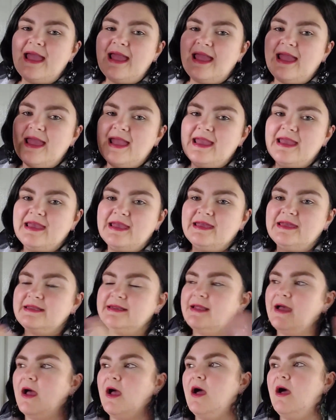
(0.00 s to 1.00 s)

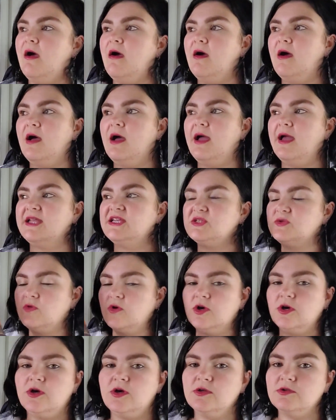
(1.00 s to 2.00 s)
and I just
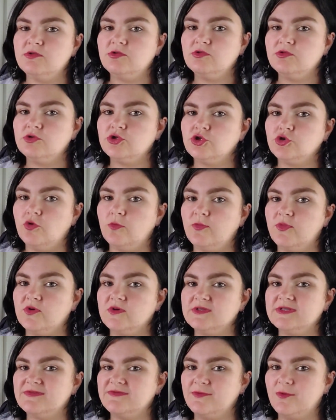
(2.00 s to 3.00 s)
want short
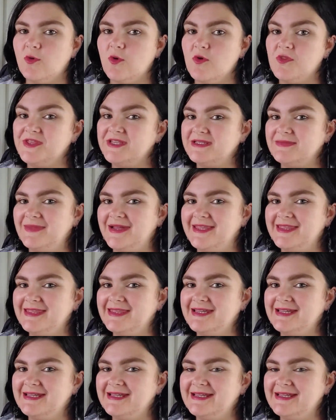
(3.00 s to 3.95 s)
books for this month.